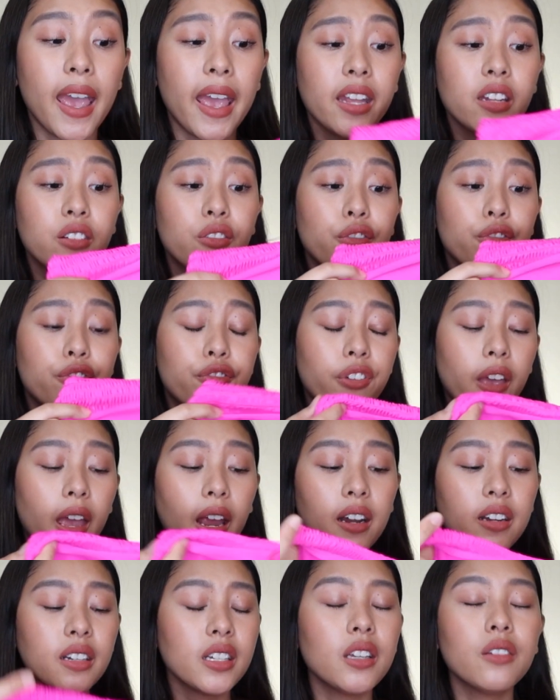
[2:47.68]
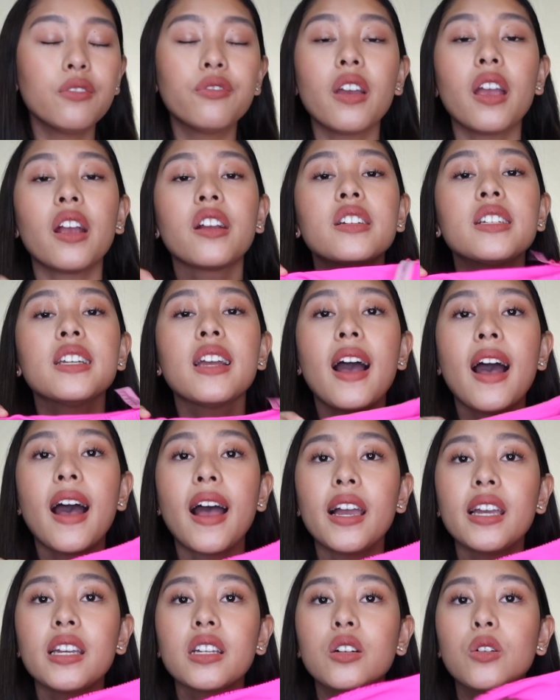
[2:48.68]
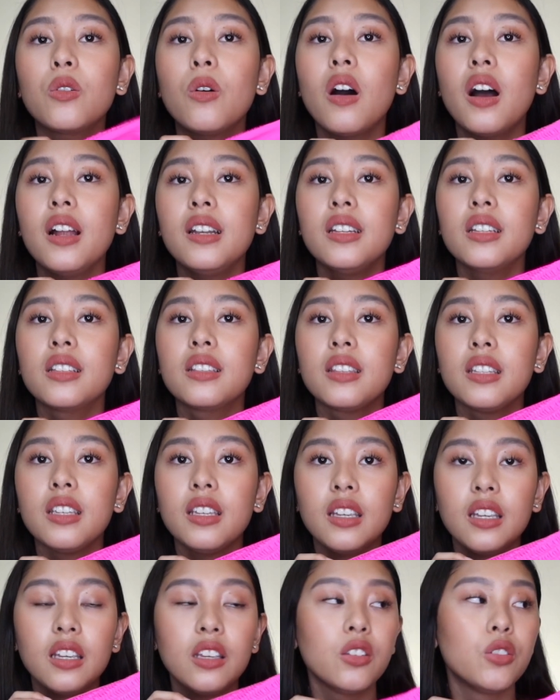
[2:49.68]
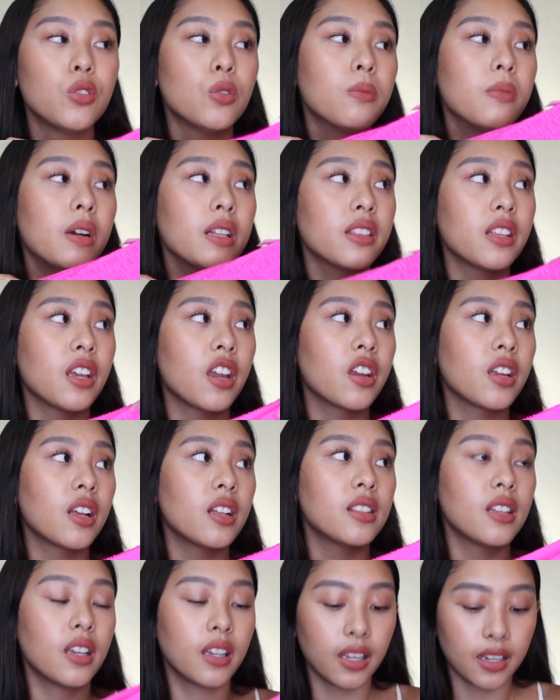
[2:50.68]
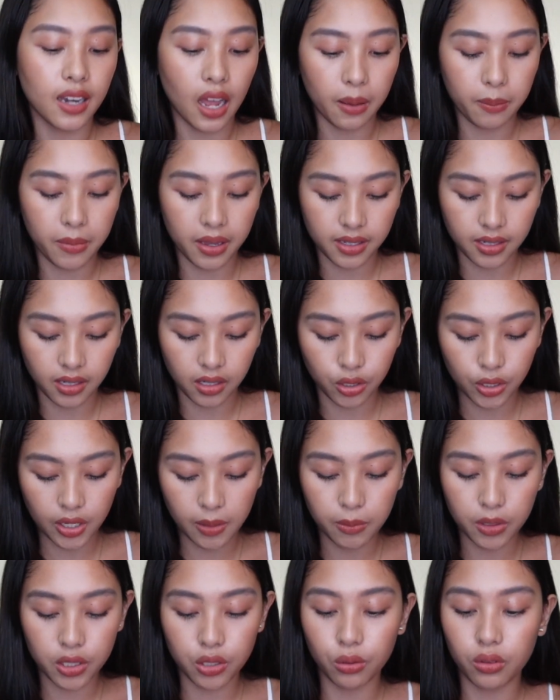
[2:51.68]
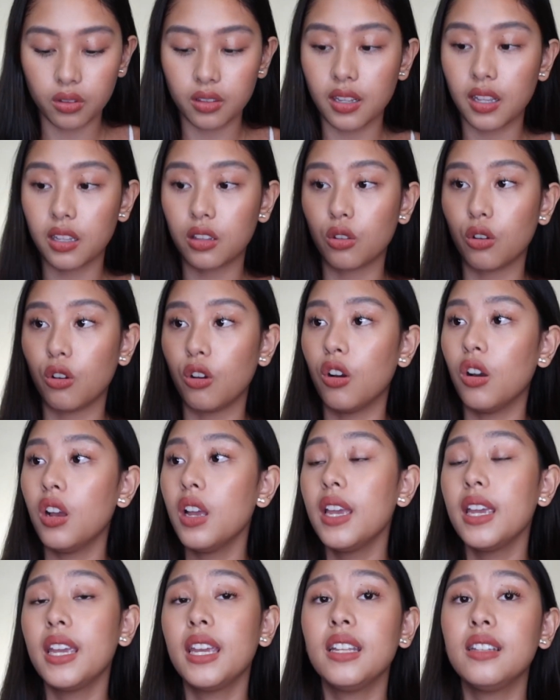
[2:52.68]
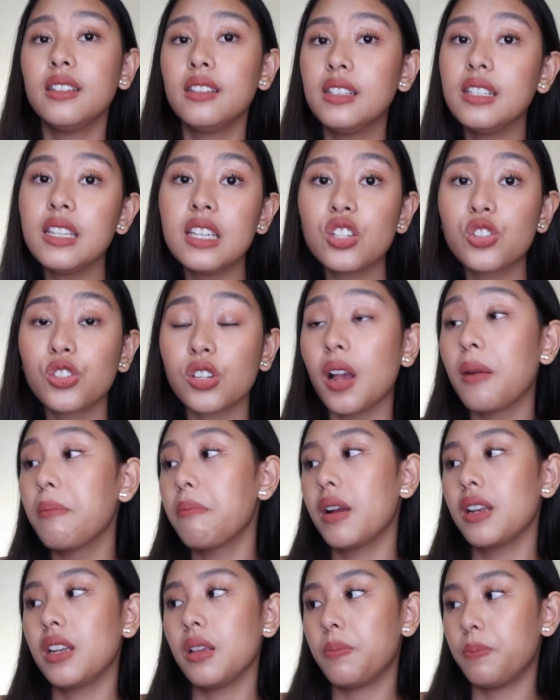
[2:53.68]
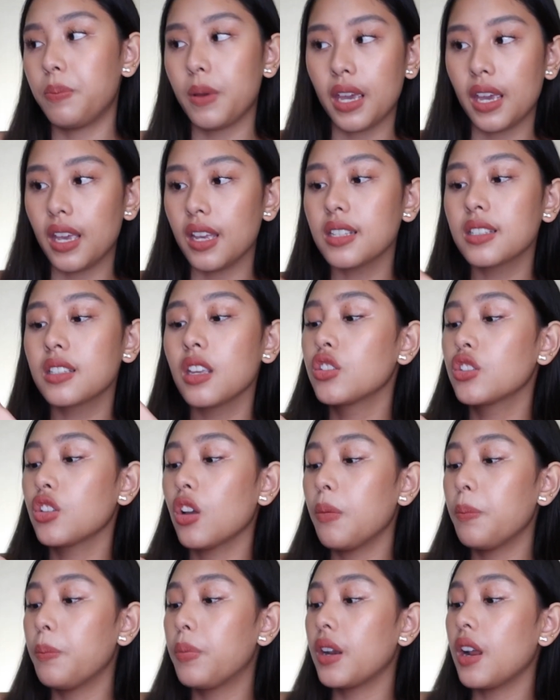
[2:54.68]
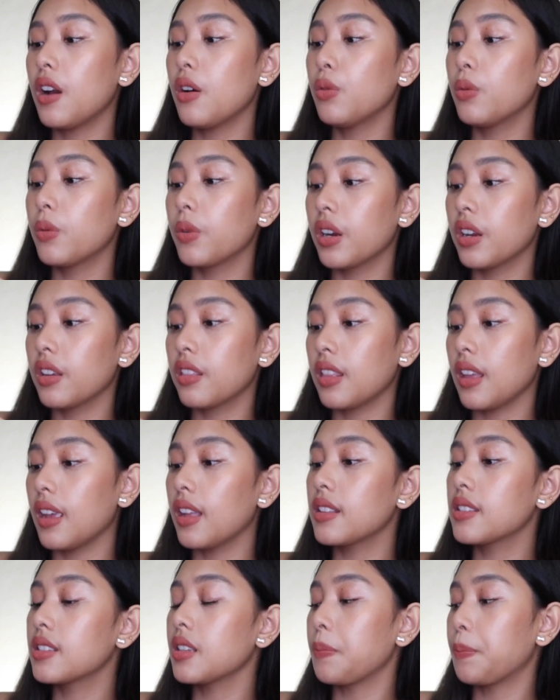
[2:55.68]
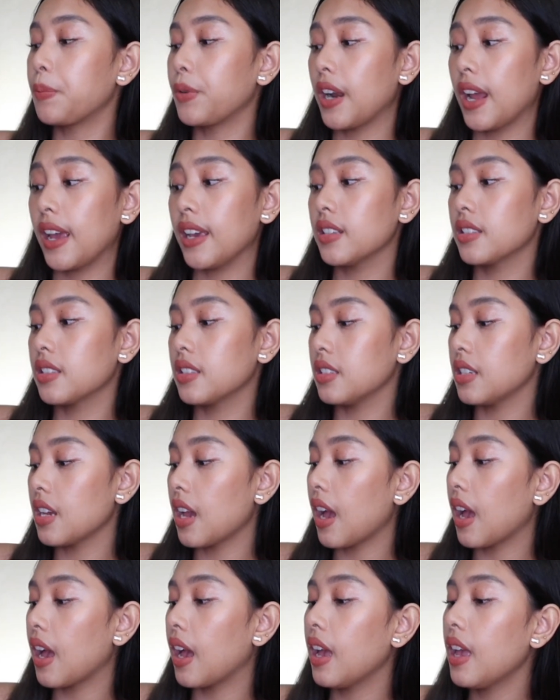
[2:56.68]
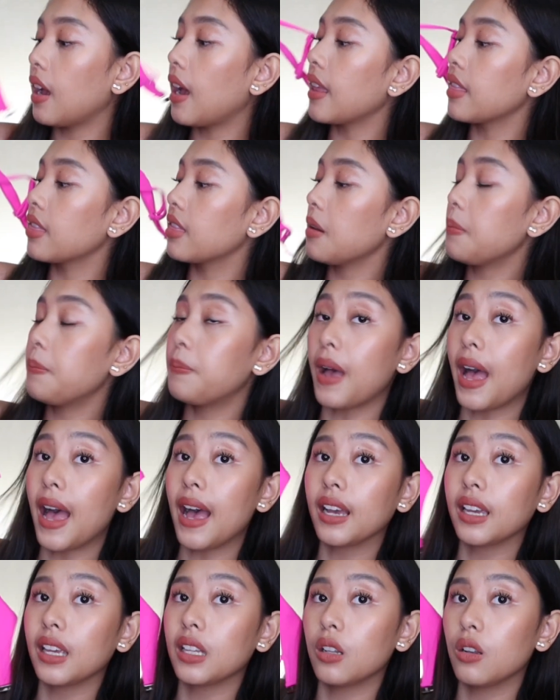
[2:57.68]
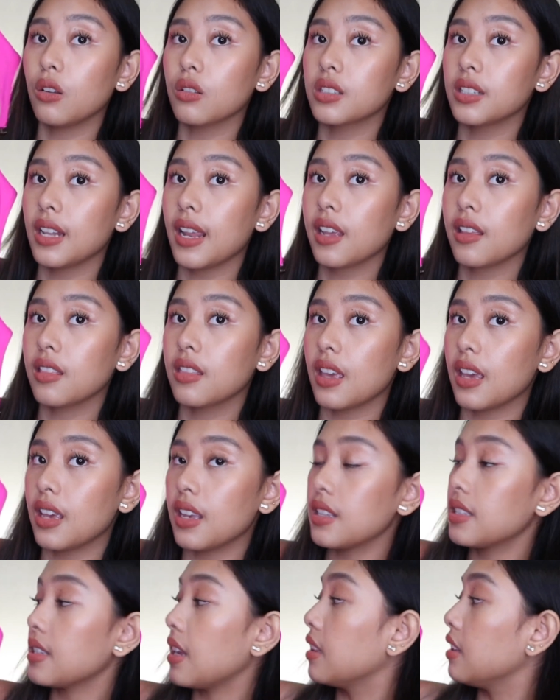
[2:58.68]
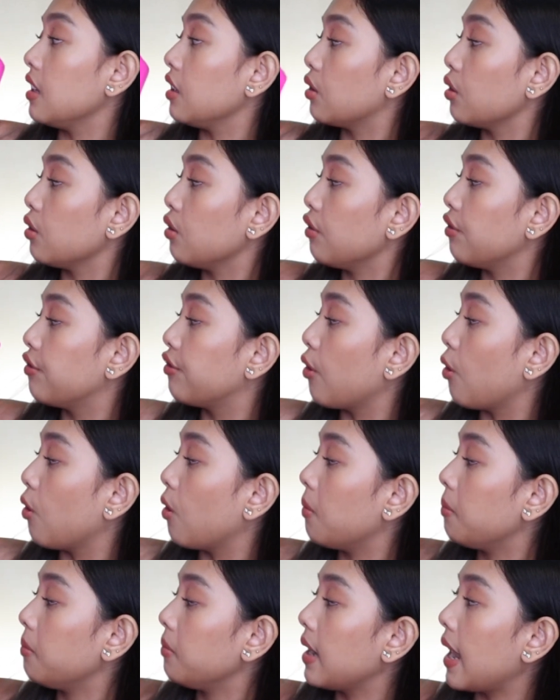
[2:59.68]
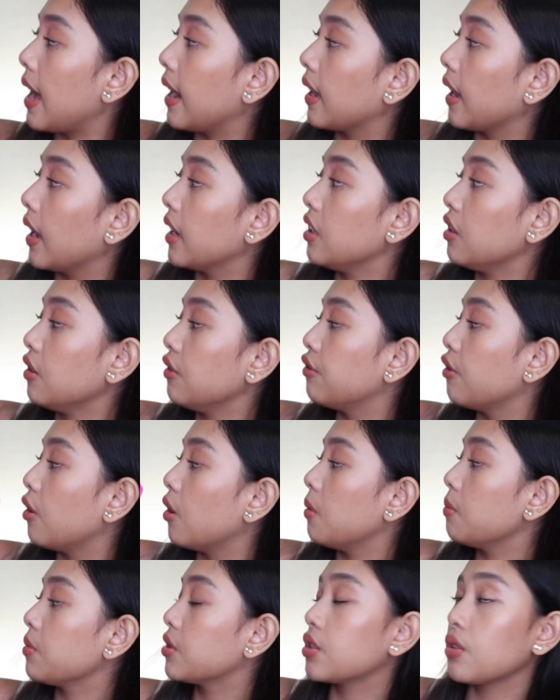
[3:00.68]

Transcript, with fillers: And very high quality yung material na ginamit sa swimsuit na to. Hindi siya manipis. Sobrang worth it sa price niya. At the back, it looks like this. Andito yung foam. Lagay ng foam.